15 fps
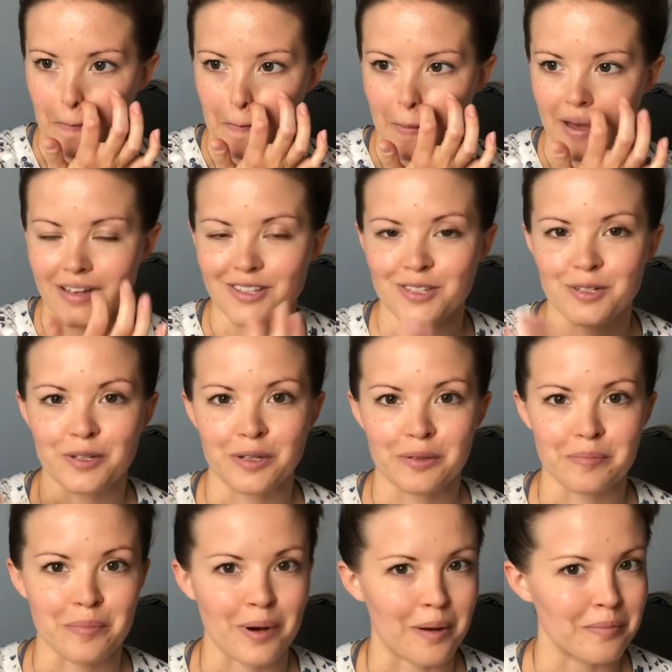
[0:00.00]
As you can
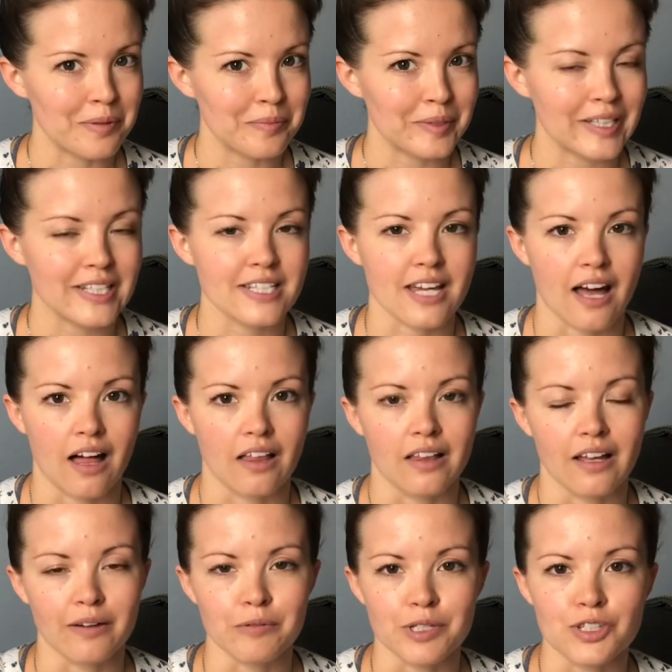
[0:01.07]
probably tell,
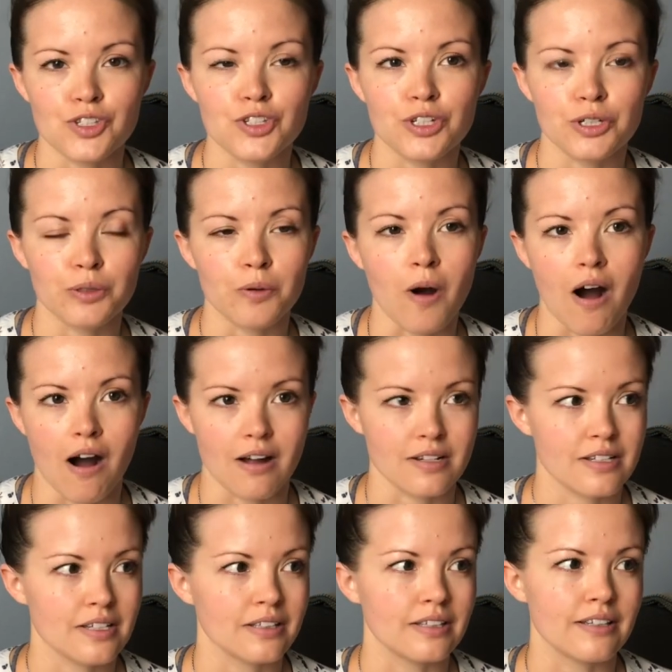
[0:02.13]
I was too hot
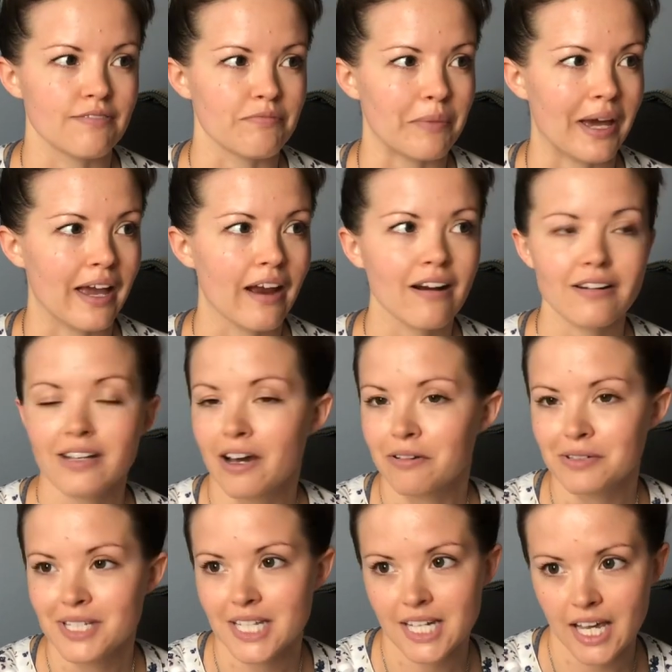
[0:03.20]
to leave my hair down
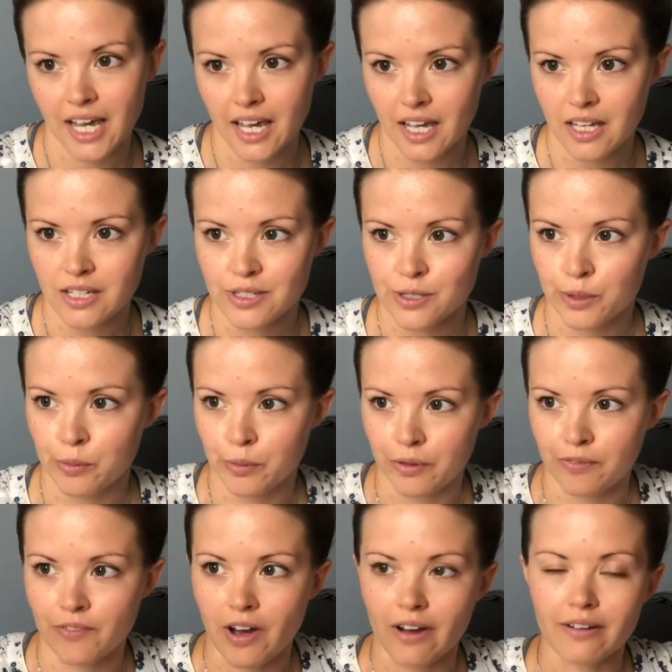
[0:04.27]
today, so we've
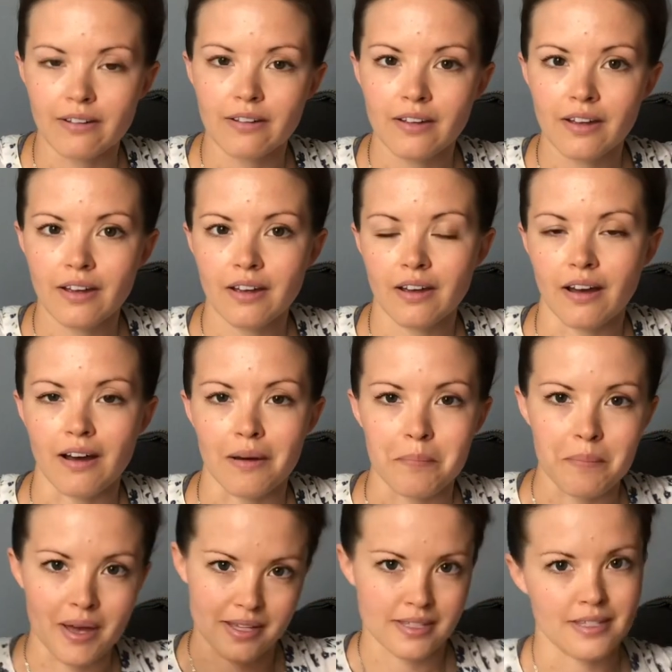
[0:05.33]
got a
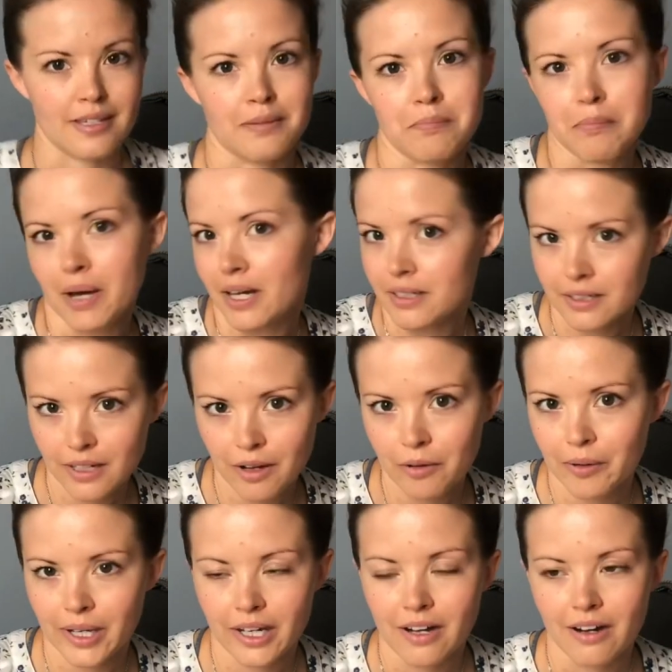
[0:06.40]
messy bun
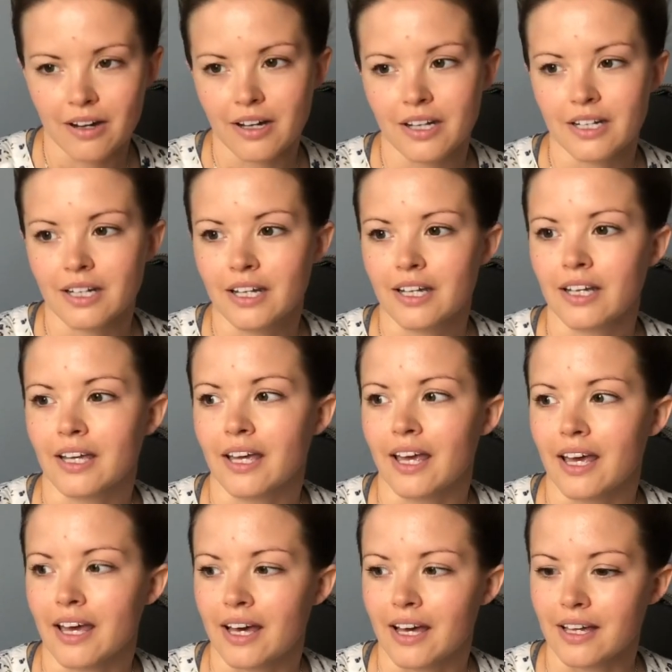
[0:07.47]
going on,
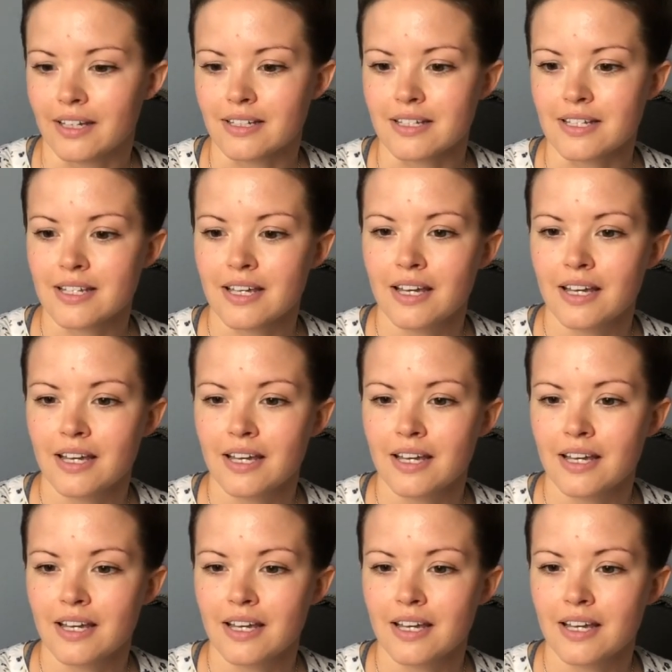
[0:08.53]
and